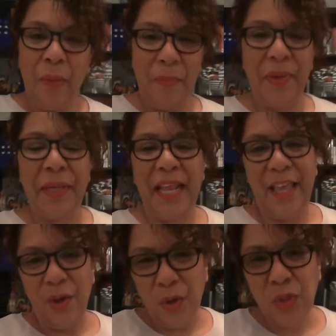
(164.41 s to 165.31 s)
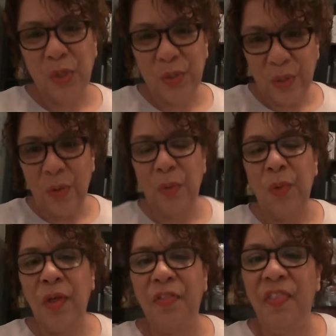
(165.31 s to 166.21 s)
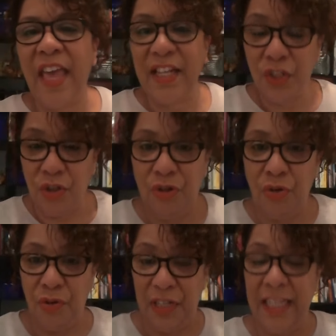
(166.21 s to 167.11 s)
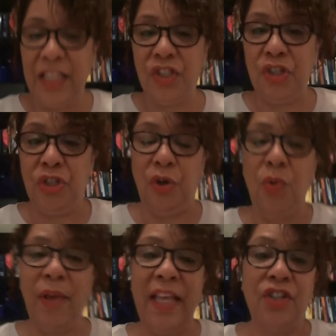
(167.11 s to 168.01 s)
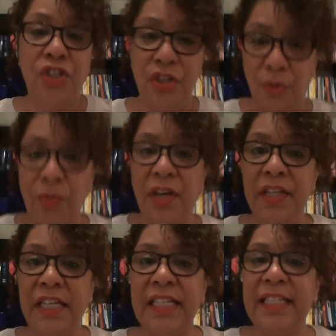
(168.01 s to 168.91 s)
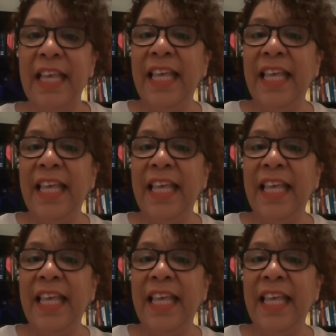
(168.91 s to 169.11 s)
But I also know that you know, need to know and show others